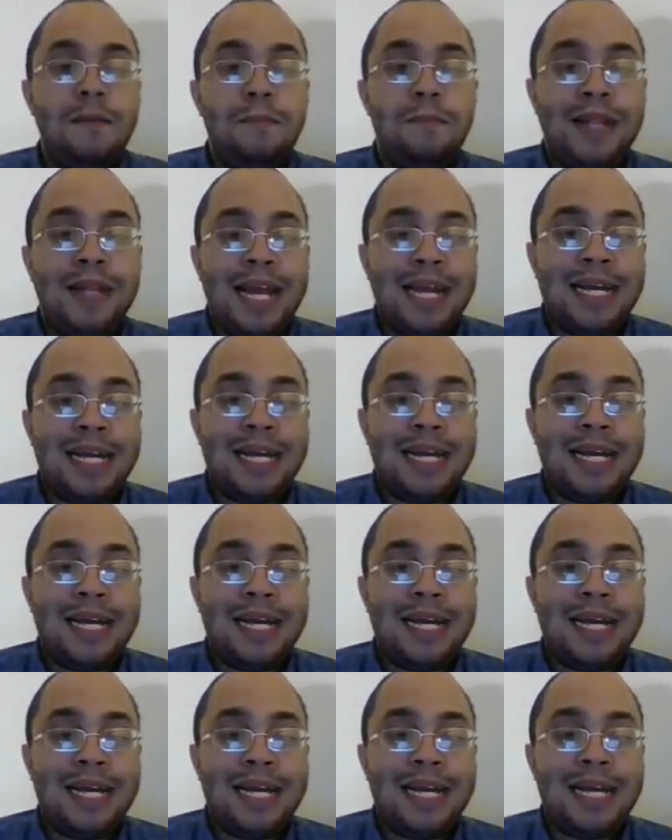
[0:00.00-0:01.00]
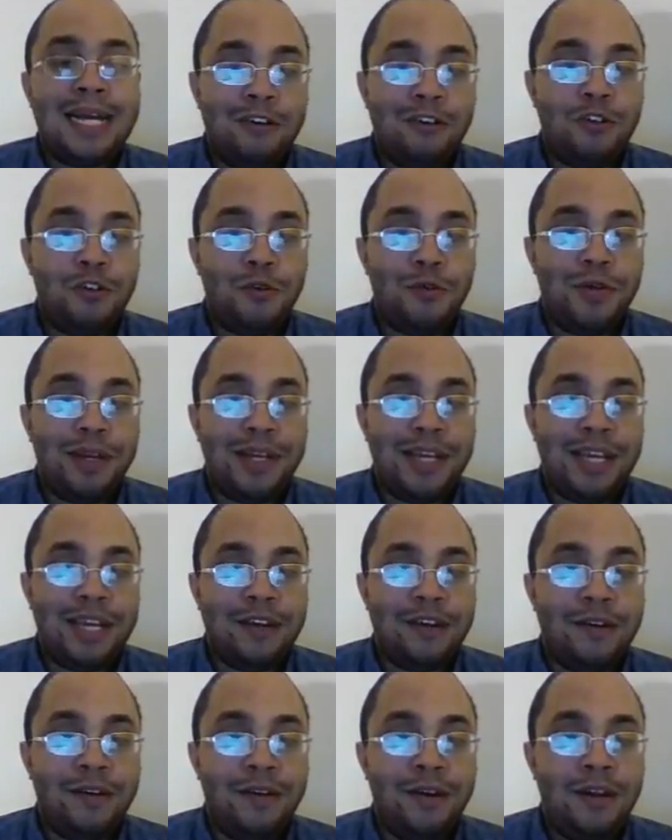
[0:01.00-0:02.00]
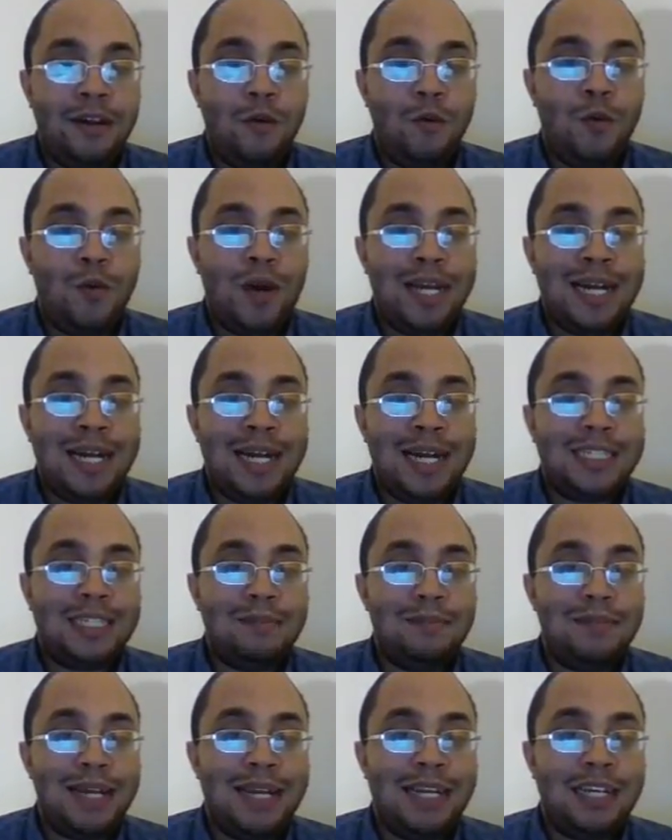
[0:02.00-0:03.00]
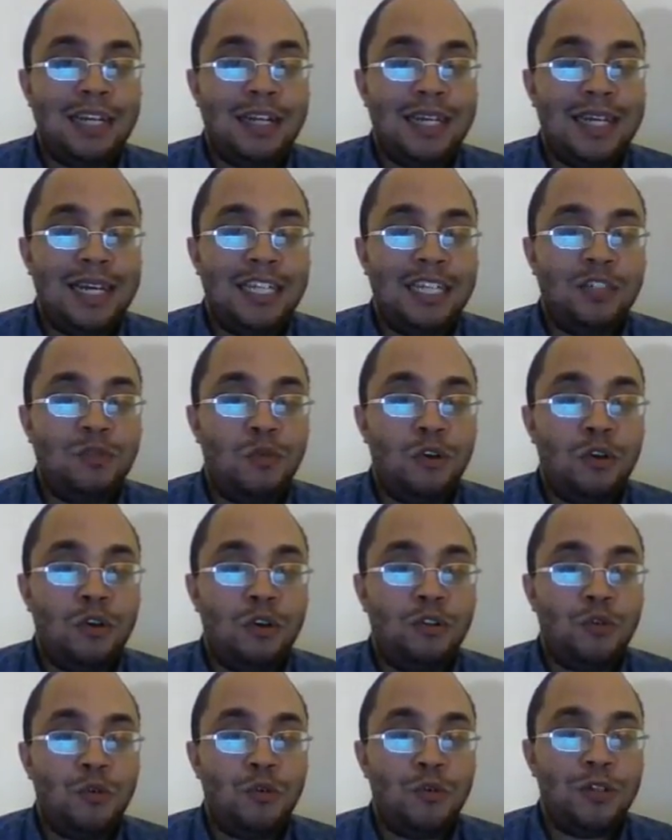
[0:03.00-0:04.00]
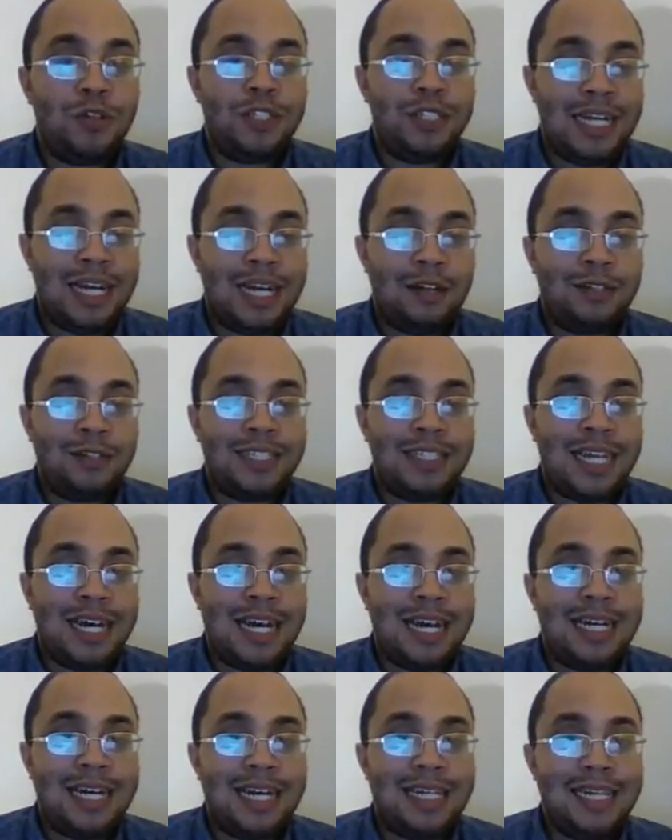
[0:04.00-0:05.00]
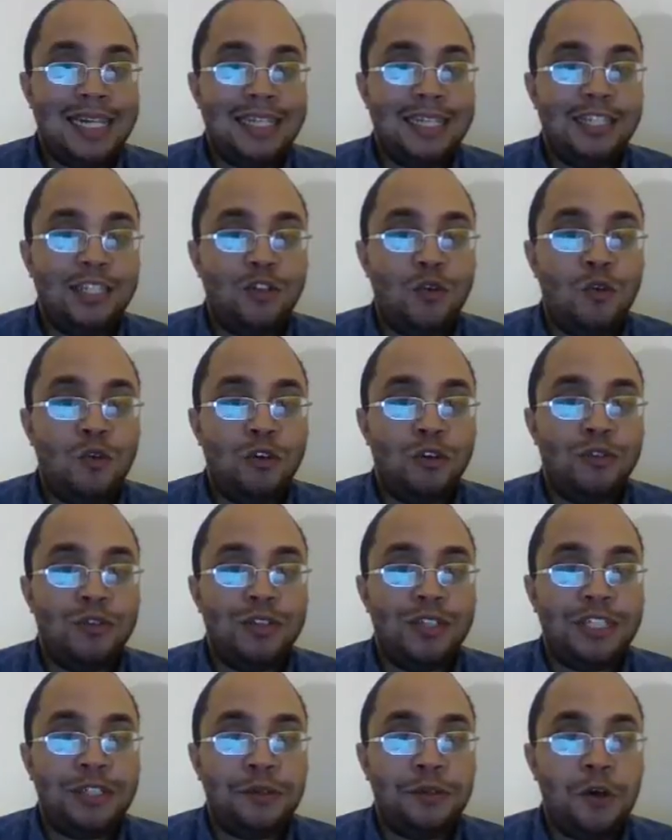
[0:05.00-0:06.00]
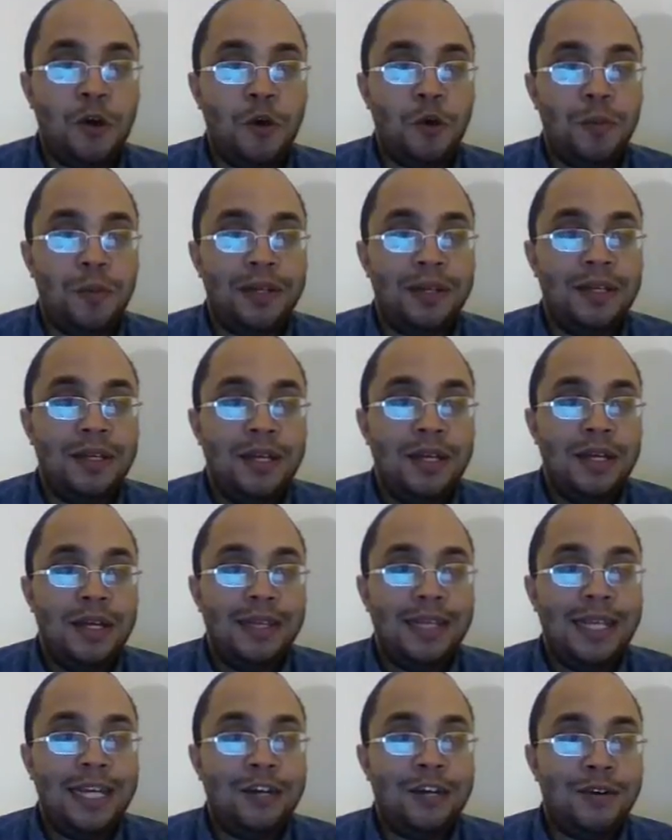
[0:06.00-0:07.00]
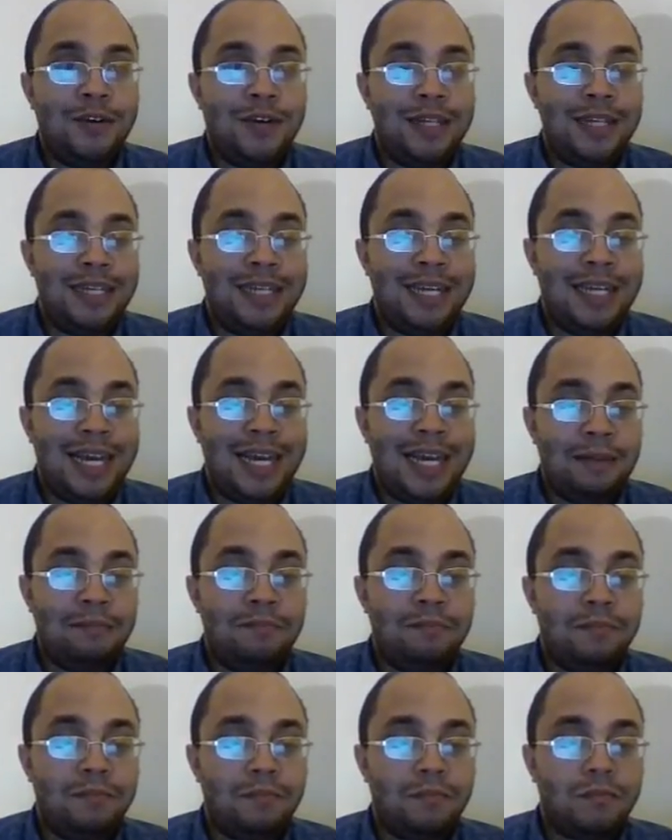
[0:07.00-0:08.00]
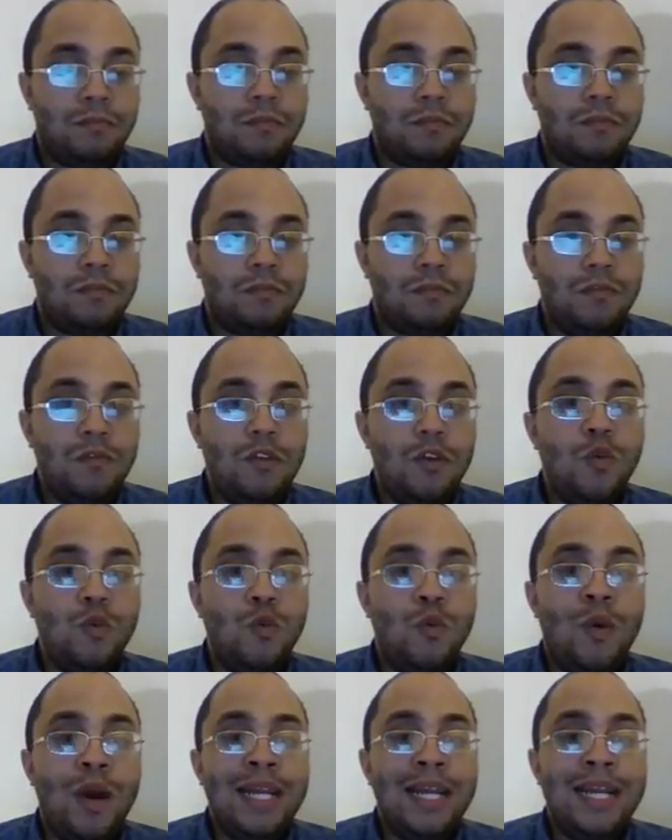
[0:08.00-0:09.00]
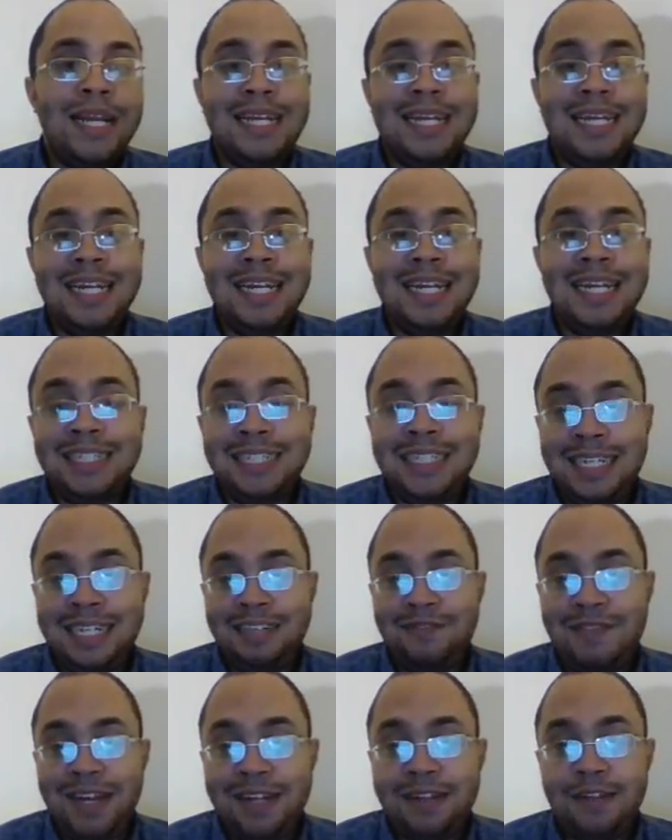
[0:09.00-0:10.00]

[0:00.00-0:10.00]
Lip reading: Black got some territory here, white got a nice wall towards the outside, and then this corner is still open. Later on in the game, white can easily invade the